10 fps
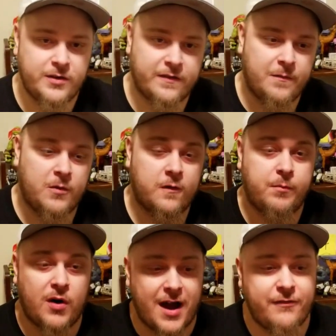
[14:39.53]
is the most
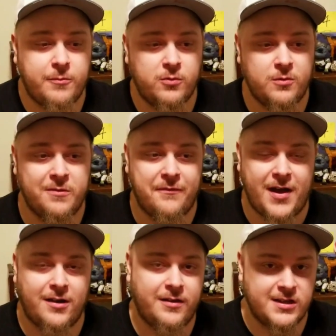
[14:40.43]
profitable rooms found on